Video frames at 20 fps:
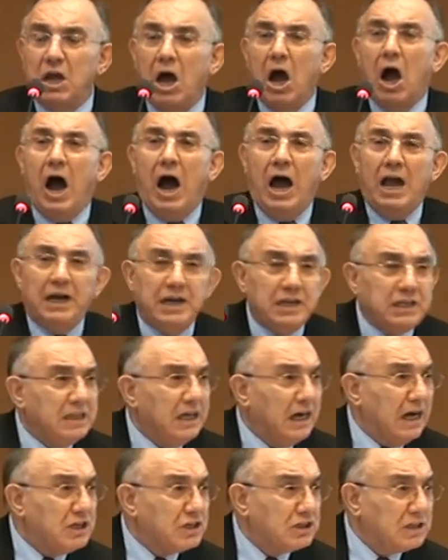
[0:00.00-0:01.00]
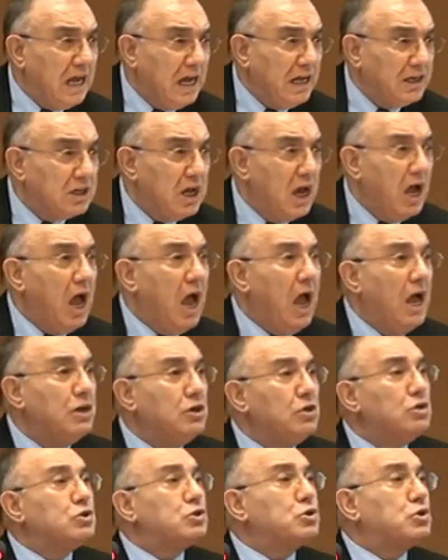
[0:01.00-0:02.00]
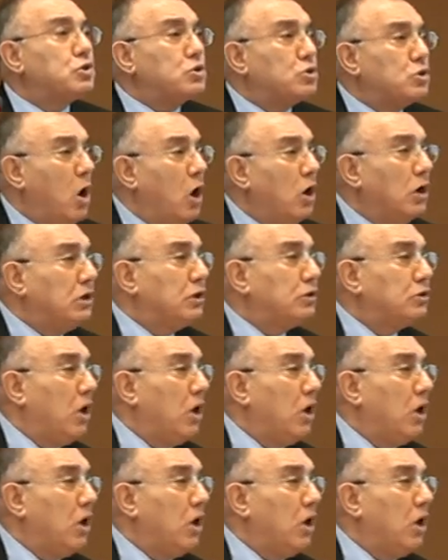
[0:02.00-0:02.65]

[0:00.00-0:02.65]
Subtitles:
higher interest rates, and stronger